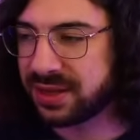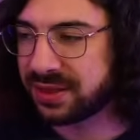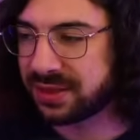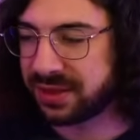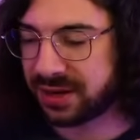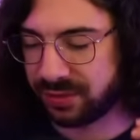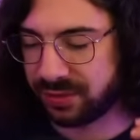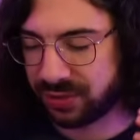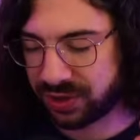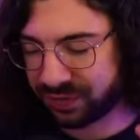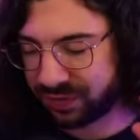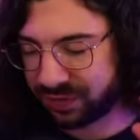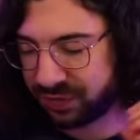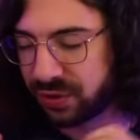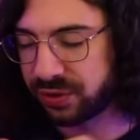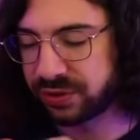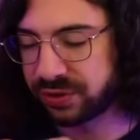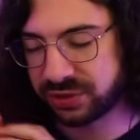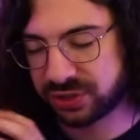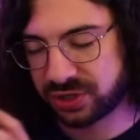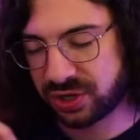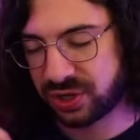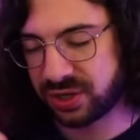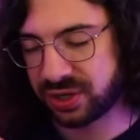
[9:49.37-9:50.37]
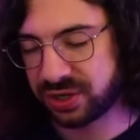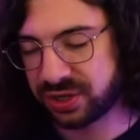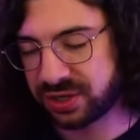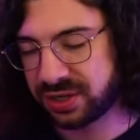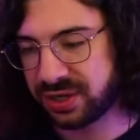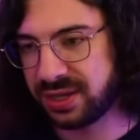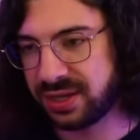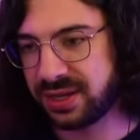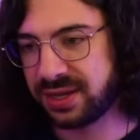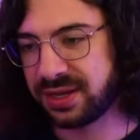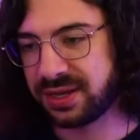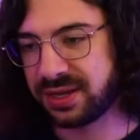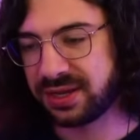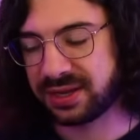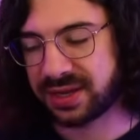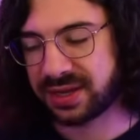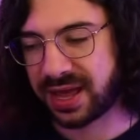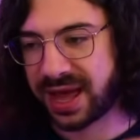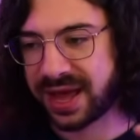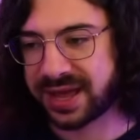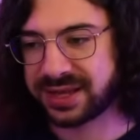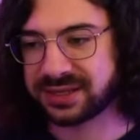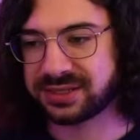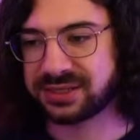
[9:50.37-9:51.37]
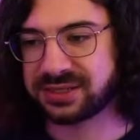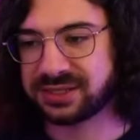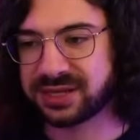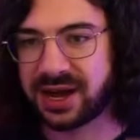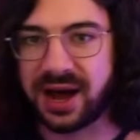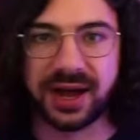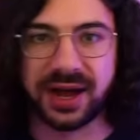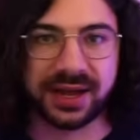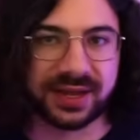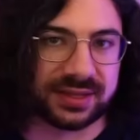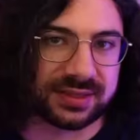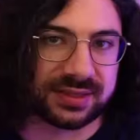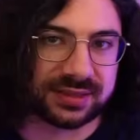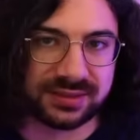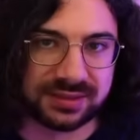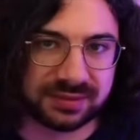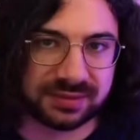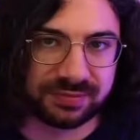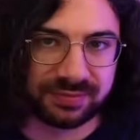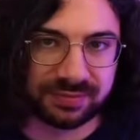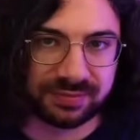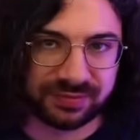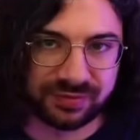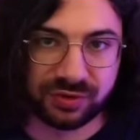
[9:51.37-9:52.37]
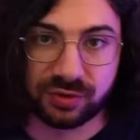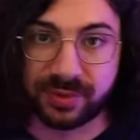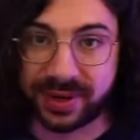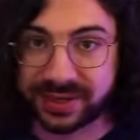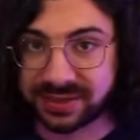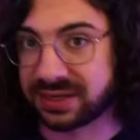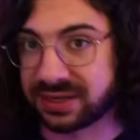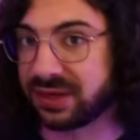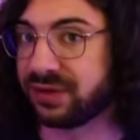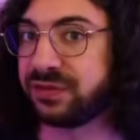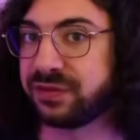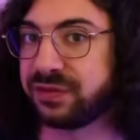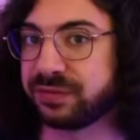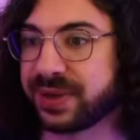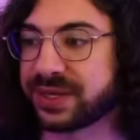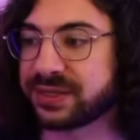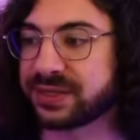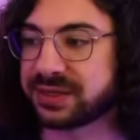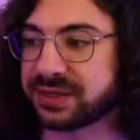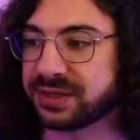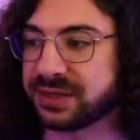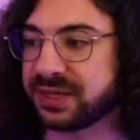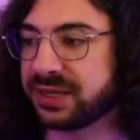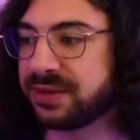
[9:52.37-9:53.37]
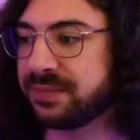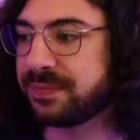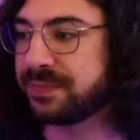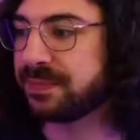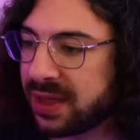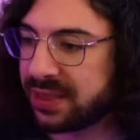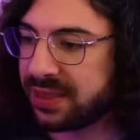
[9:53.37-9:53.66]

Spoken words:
that I want to focus on as targets for myself, basically.